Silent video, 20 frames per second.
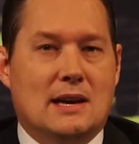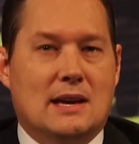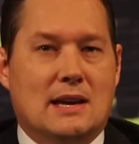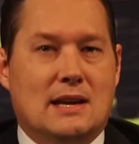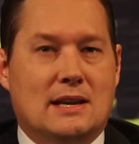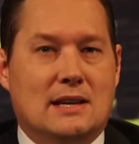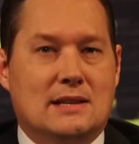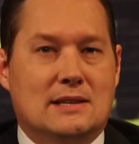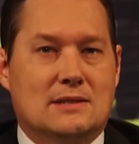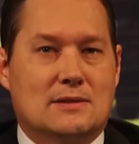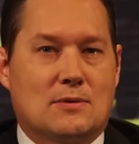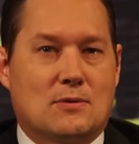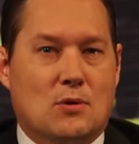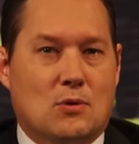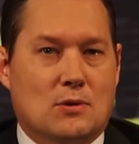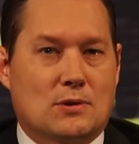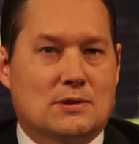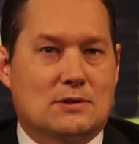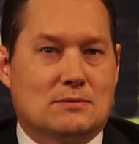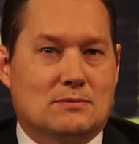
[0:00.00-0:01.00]
It is, of
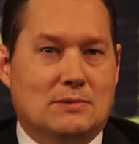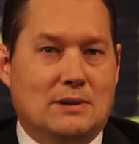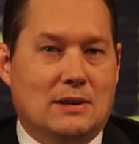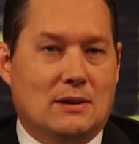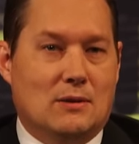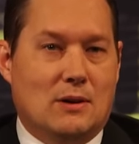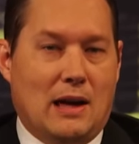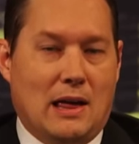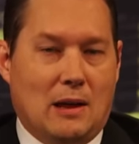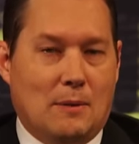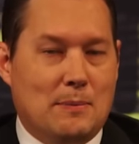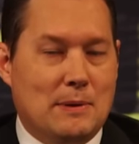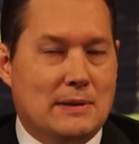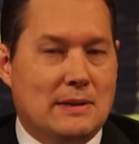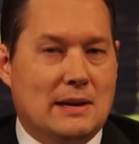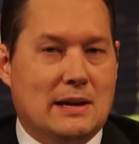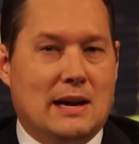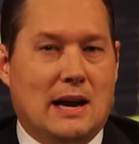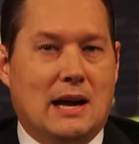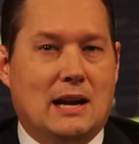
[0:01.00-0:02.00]
course, you know, helping
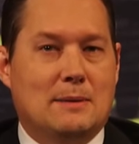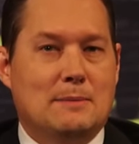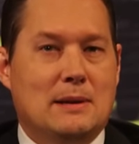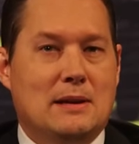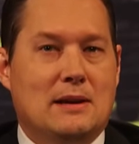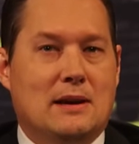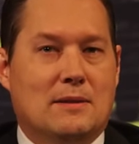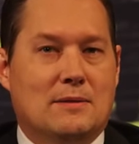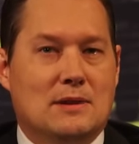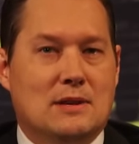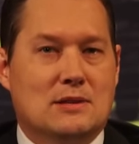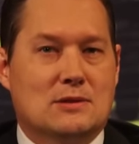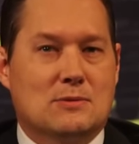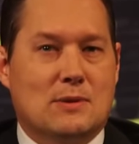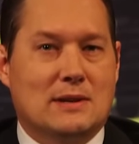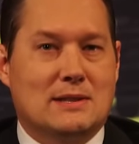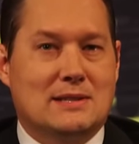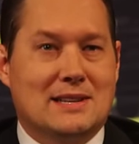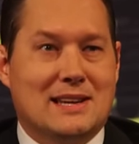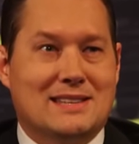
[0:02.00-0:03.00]
the economy of these
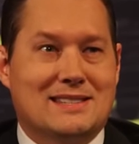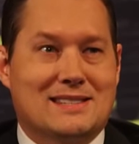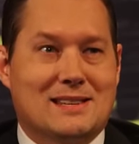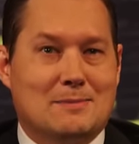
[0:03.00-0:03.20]
red states.